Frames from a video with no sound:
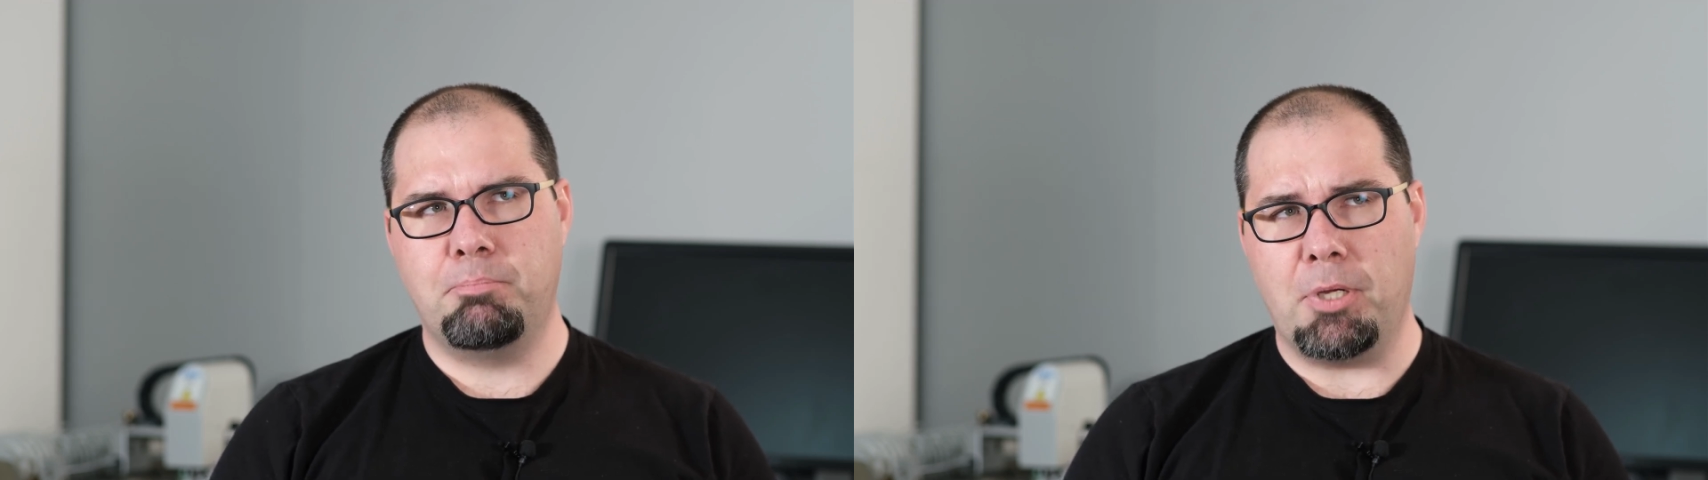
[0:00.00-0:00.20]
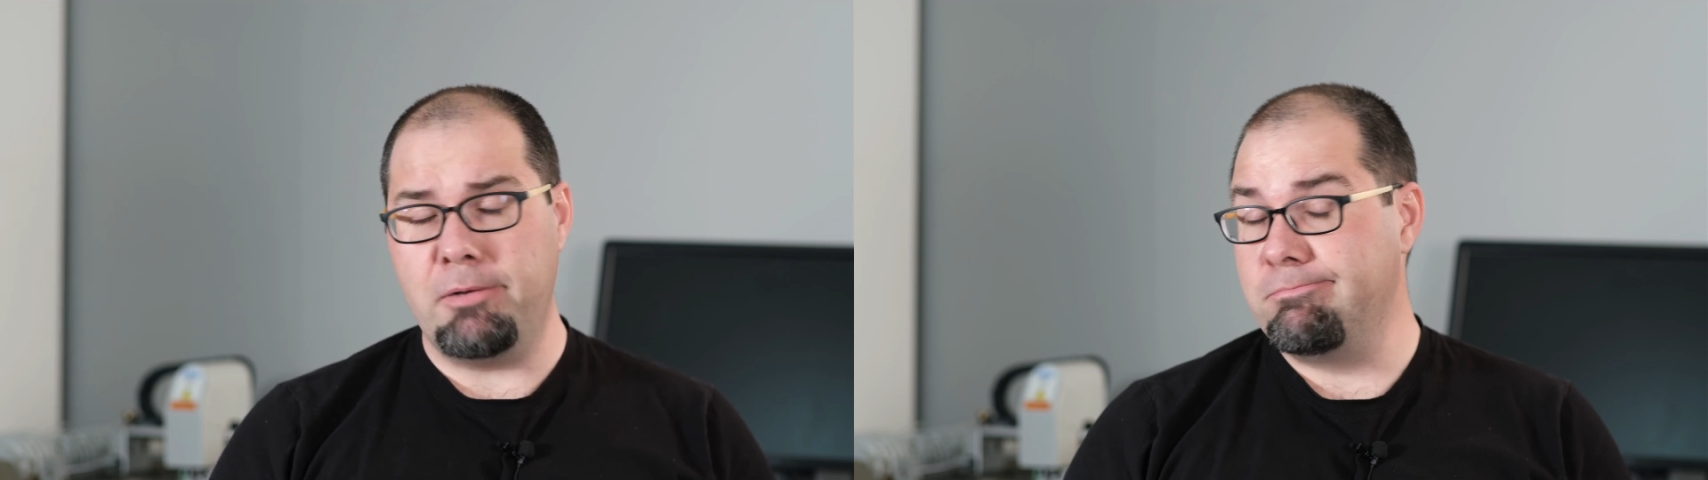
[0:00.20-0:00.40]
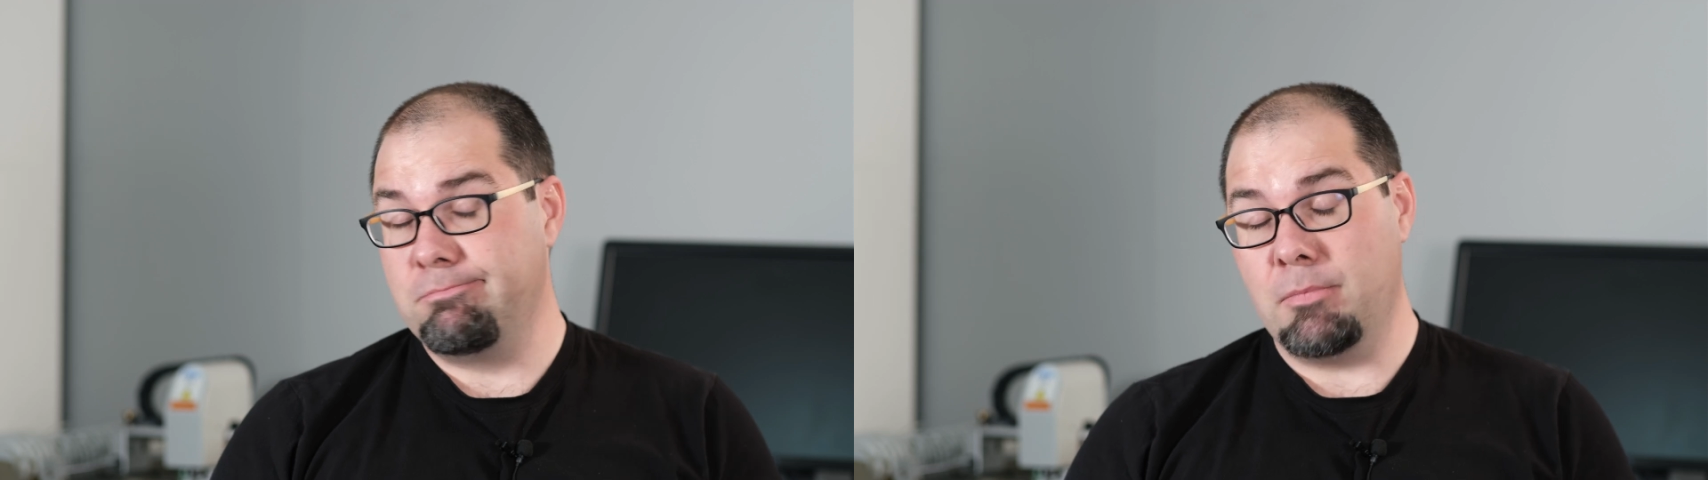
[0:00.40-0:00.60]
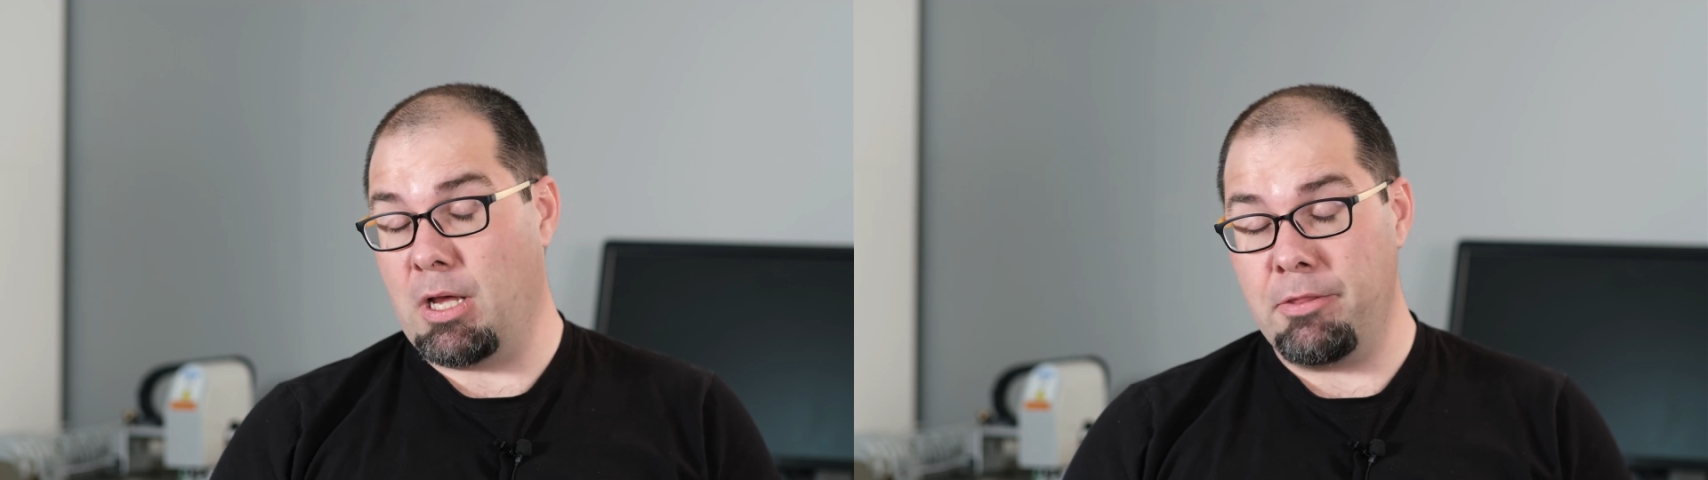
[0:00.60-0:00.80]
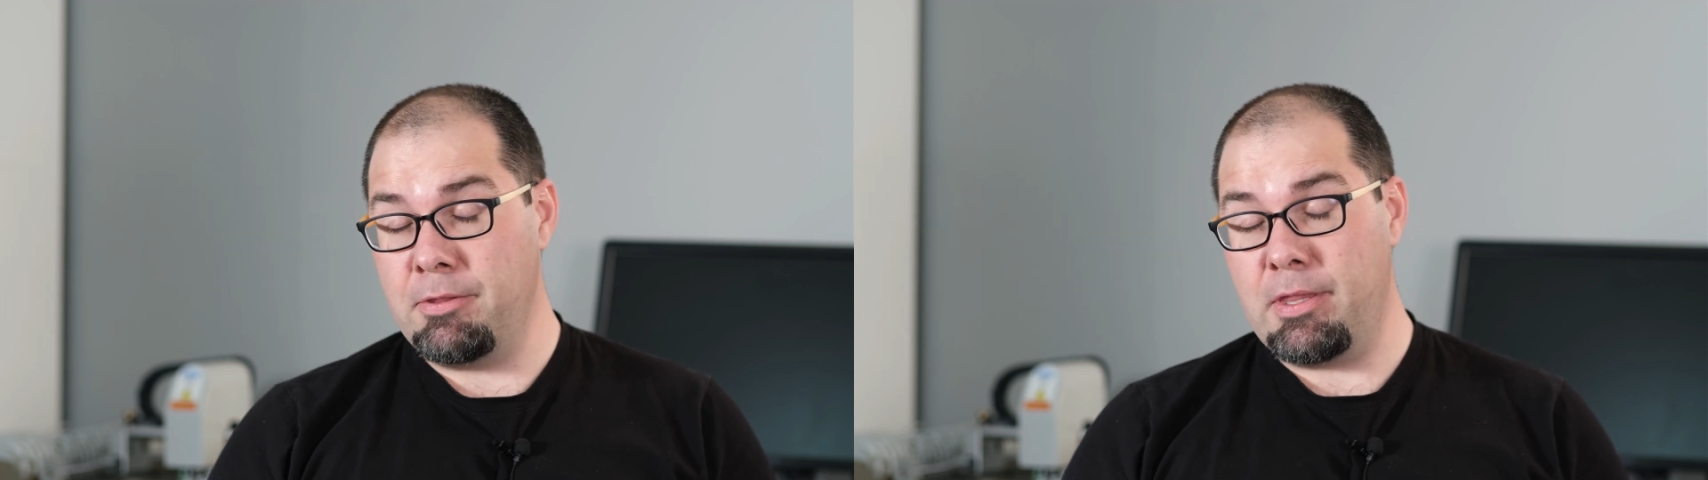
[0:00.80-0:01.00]
but
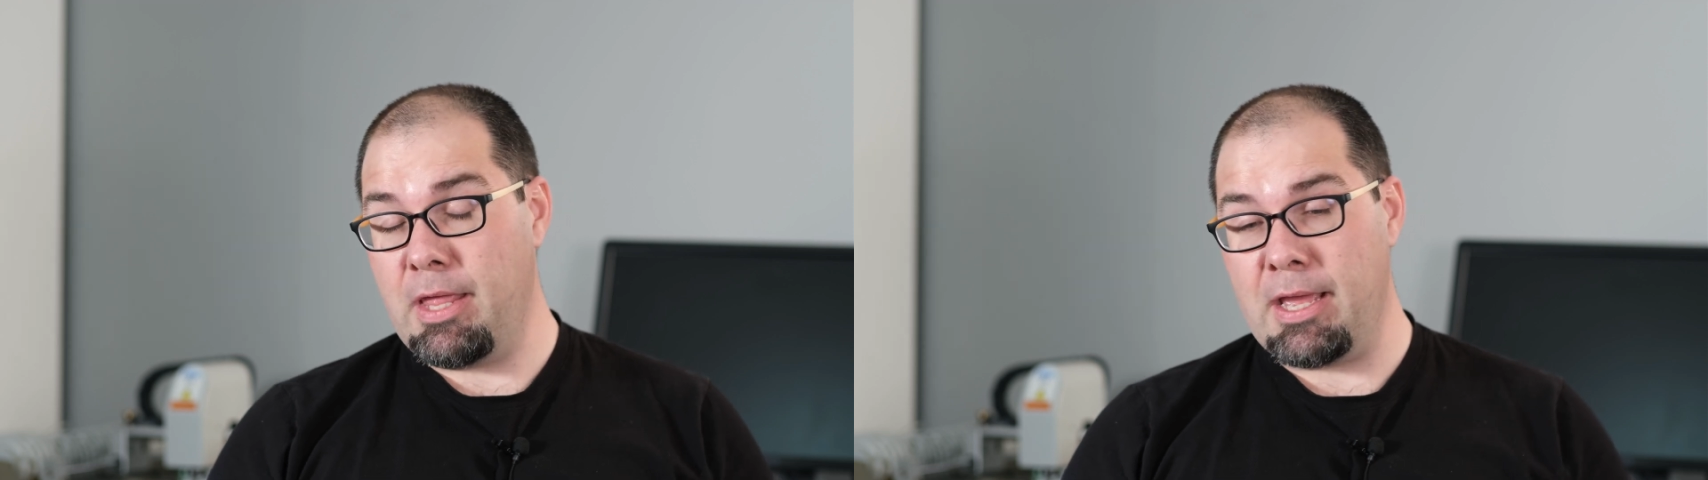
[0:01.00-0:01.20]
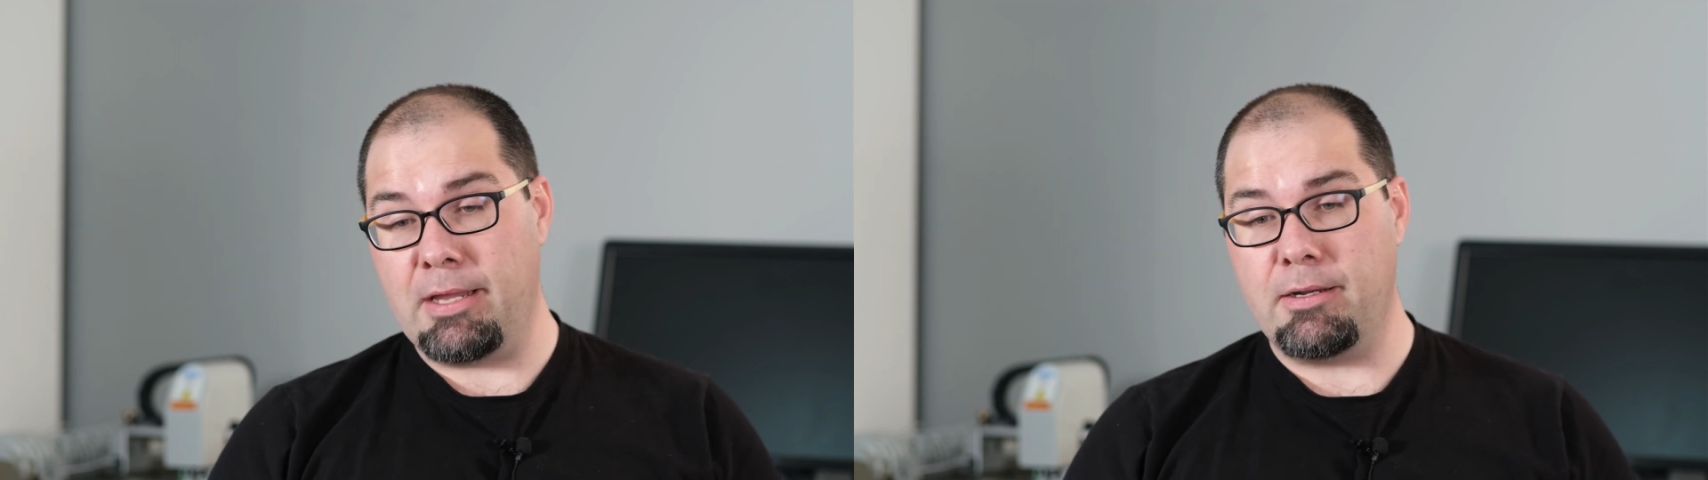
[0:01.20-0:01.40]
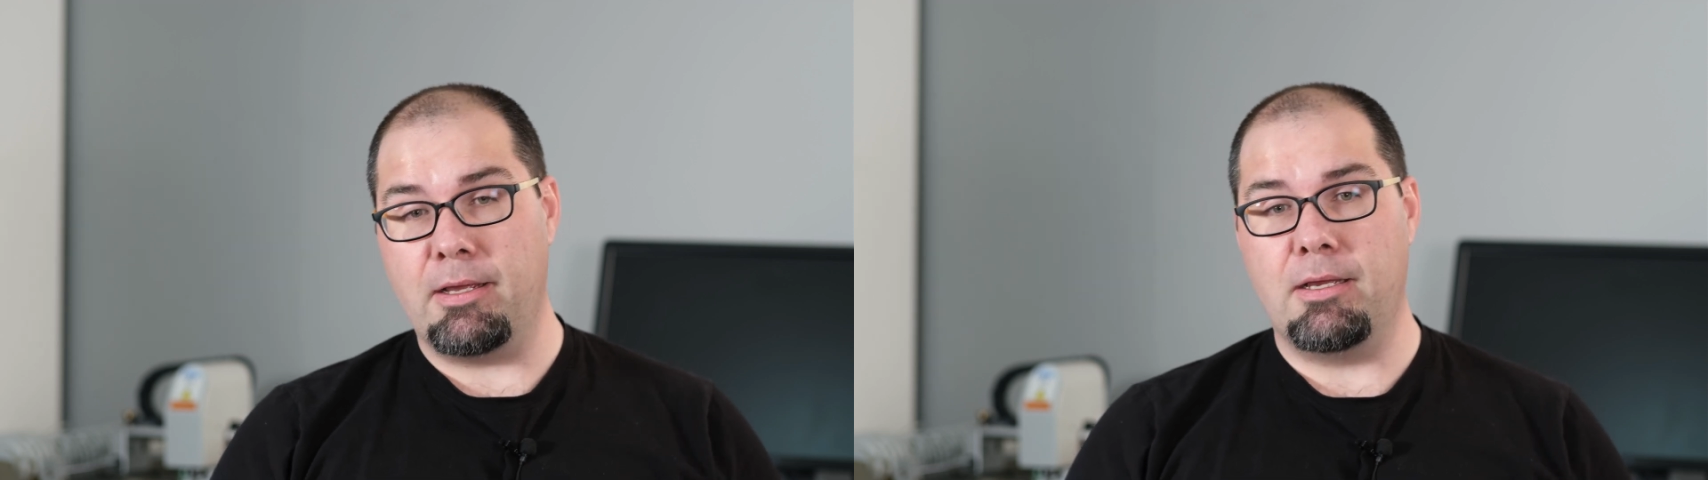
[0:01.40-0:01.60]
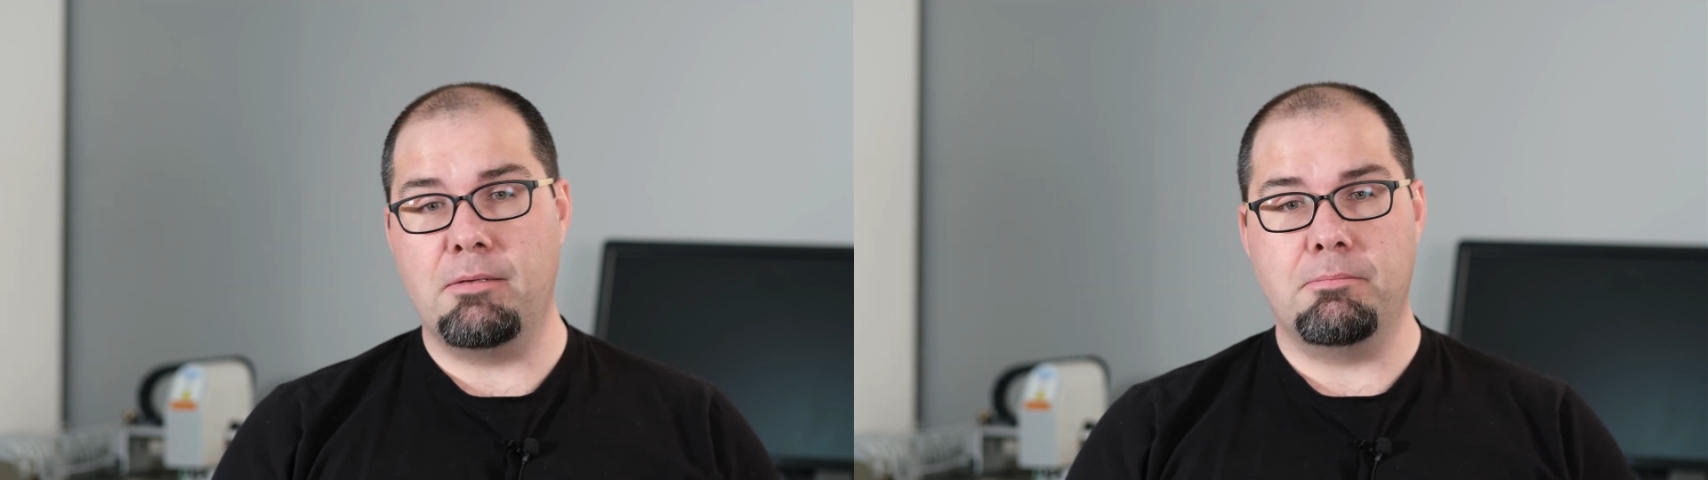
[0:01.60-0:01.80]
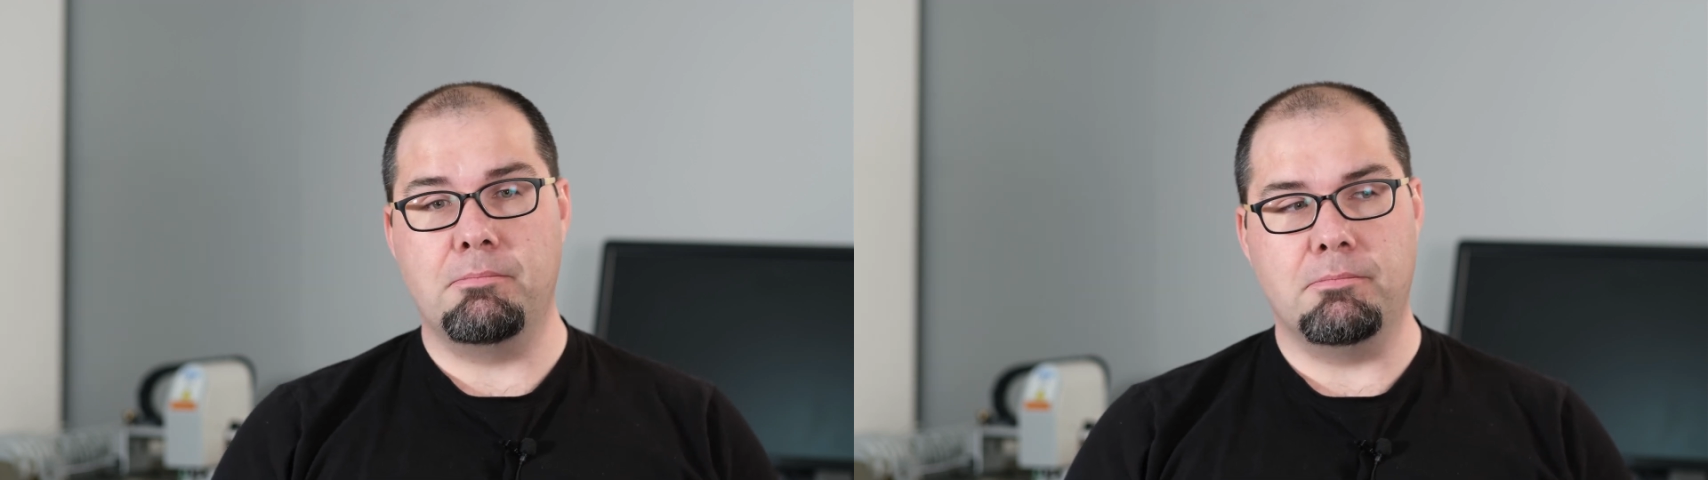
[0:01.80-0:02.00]
other than that,
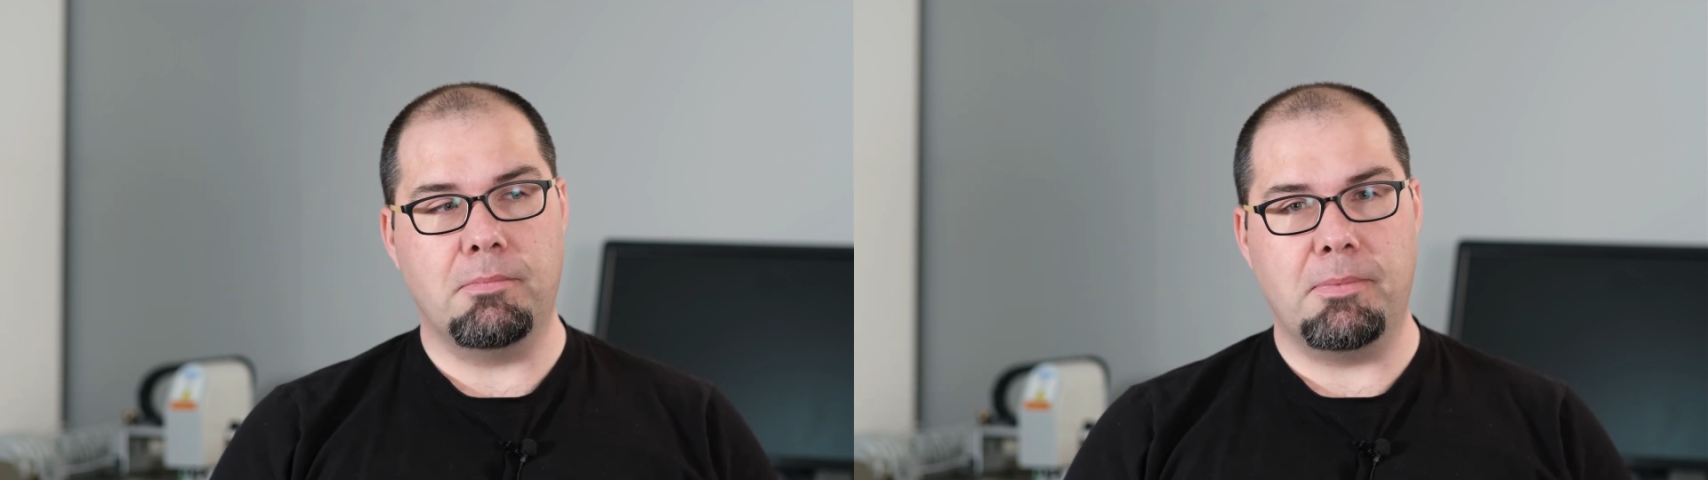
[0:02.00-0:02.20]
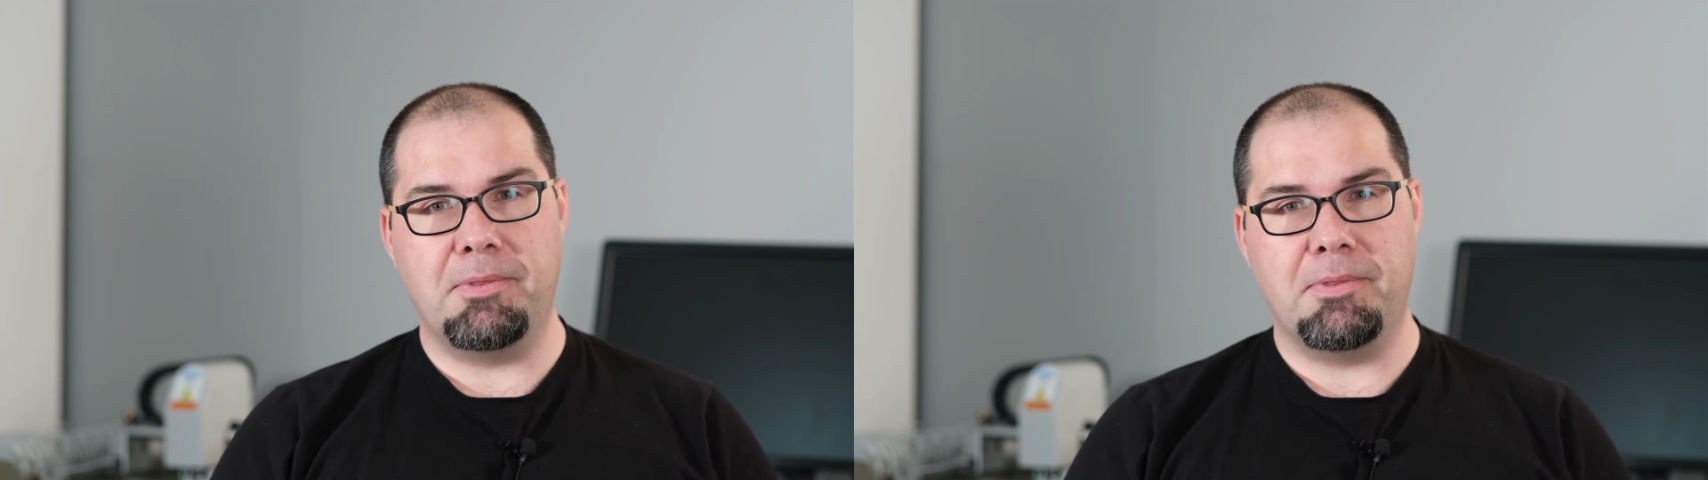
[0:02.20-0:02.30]
um,